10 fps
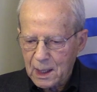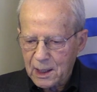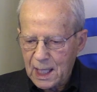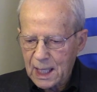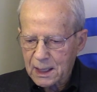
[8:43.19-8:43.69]

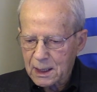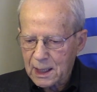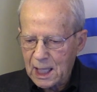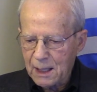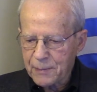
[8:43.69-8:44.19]
that
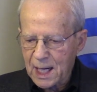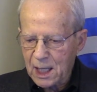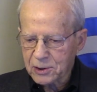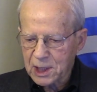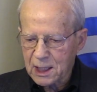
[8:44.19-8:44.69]

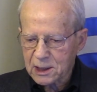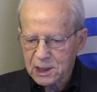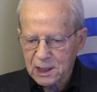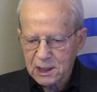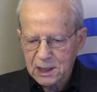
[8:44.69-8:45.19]

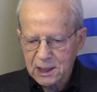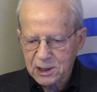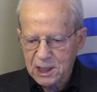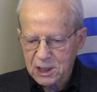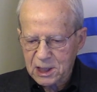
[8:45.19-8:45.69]
abiogenesis is
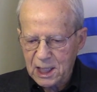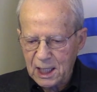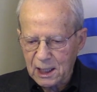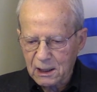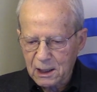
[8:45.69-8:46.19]

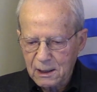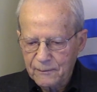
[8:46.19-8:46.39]
distinct